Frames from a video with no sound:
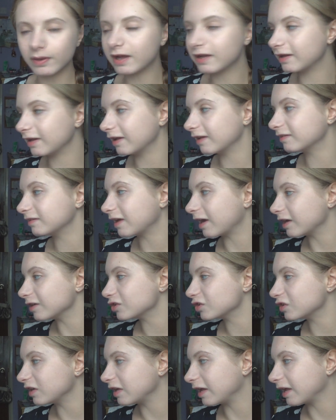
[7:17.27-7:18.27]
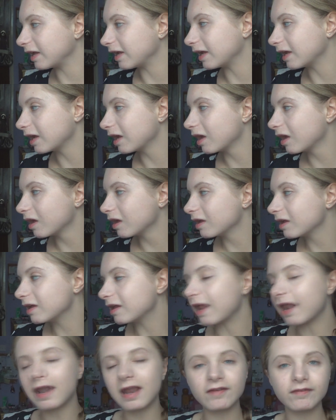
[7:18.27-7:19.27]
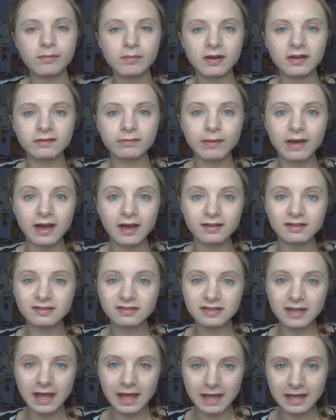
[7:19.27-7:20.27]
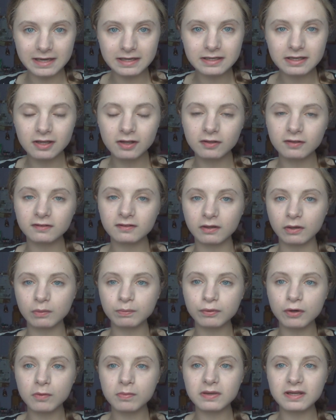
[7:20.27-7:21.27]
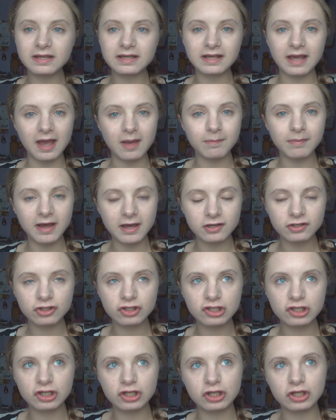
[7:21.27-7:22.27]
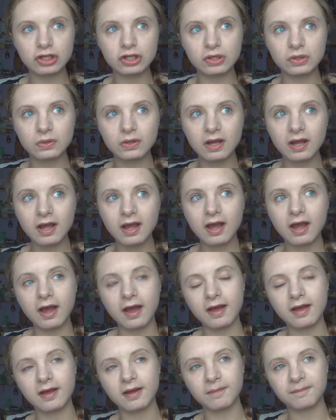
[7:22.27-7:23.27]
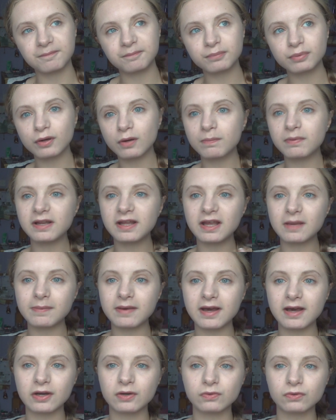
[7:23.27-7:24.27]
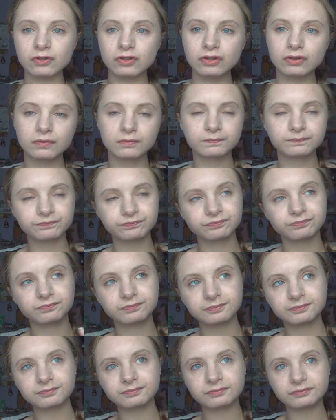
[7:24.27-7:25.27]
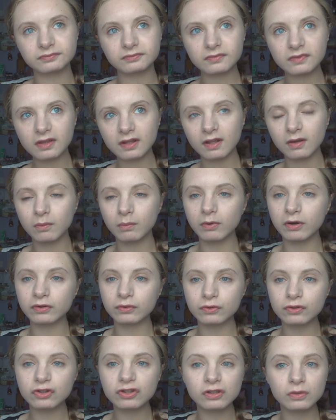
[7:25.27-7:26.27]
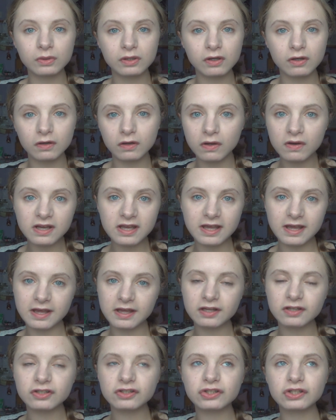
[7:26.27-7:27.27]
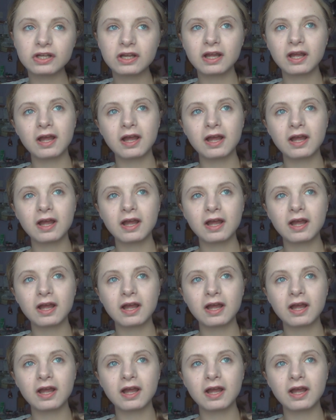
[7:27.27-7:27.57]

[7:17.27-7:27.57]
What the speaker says: And it is actually 11 minutes past 10, so I'll probably get back to you probably about 1 or 2 o'clock ish,